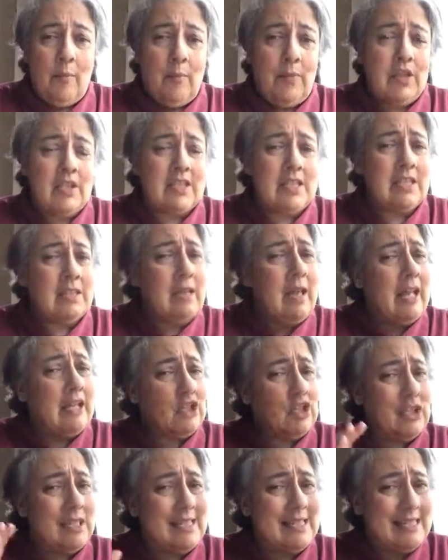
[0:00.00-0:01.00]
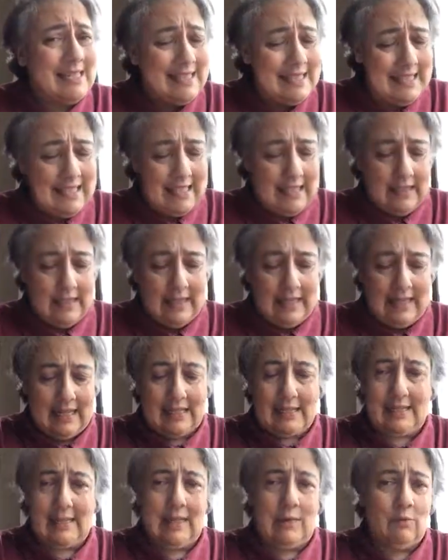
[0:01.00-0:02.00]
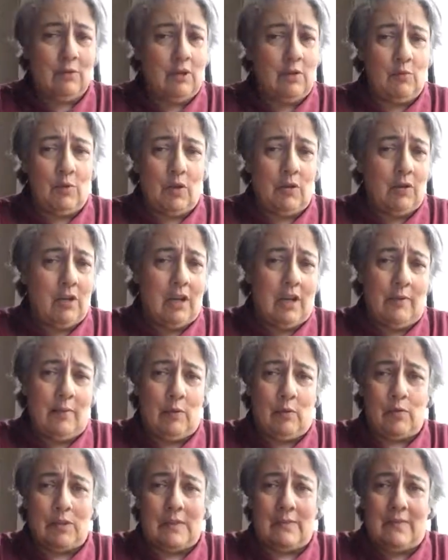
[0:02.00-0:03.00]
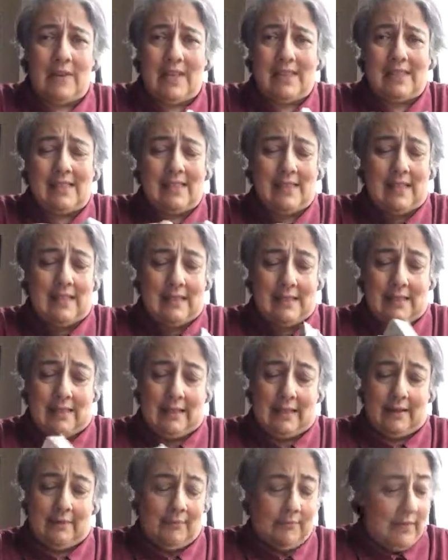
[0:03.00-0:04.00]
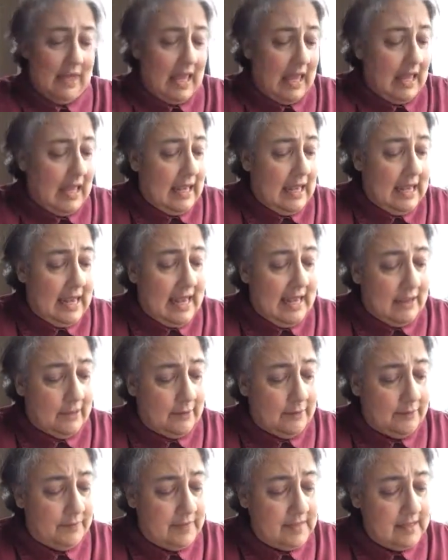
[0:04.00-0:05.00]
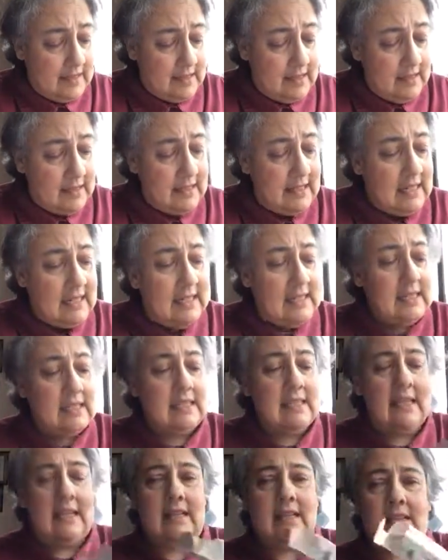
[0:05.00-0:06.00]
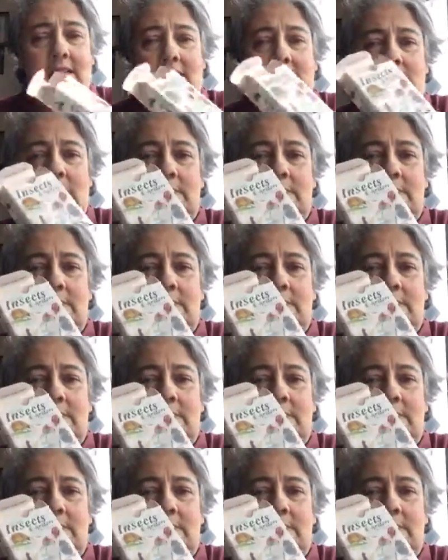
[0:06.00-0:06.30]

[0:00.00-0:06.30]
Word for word: But to actually see it the next day when you woke up it was fascinating. Now, this is insects and